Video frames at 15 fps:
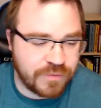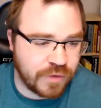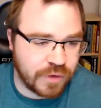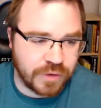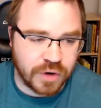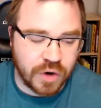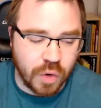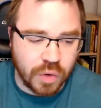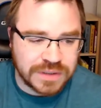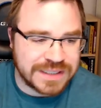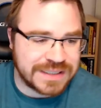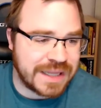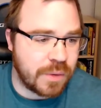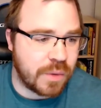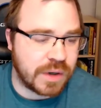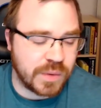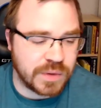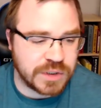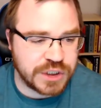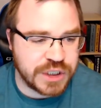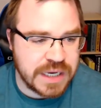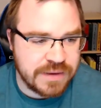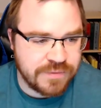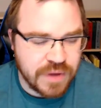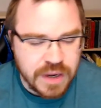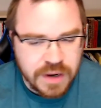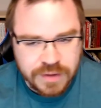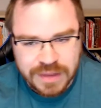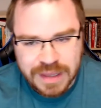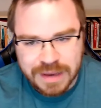further goals that they want to achieve.
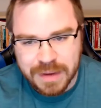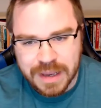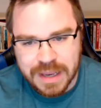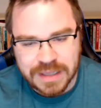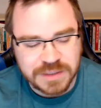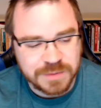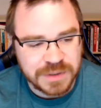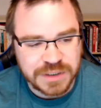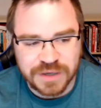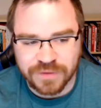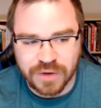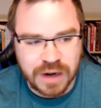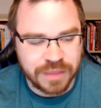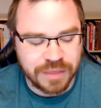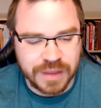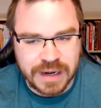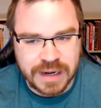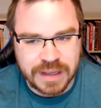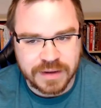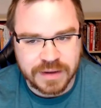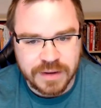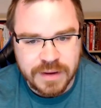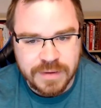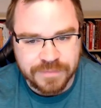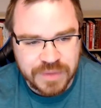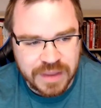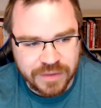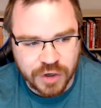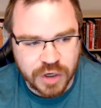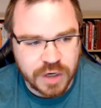They may, especially if they're athletic,
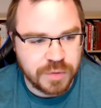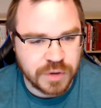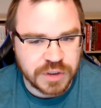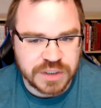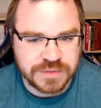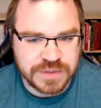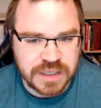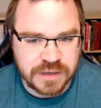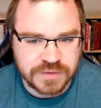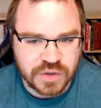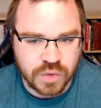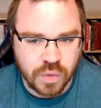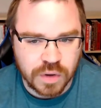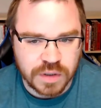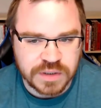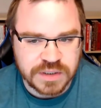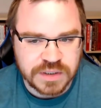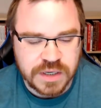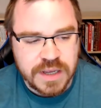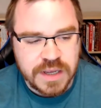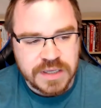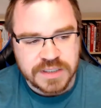that they're going to push themselves towards.